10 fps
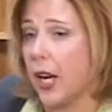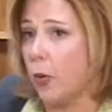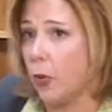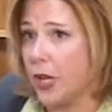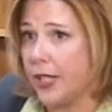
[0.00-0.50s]
and I
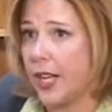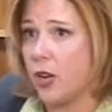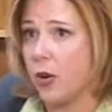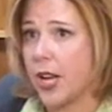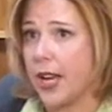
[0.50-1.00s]
will
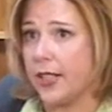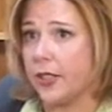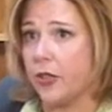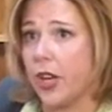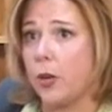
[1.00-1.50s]
reset your
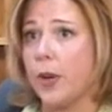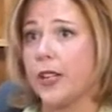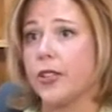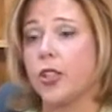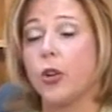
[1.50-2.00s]
case so that you may
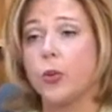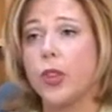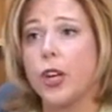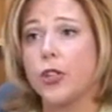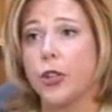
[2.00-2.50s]
consult
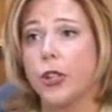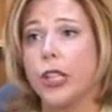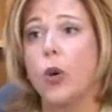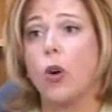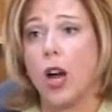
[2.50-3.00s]
with an
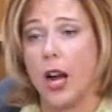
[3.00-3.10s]
attorney or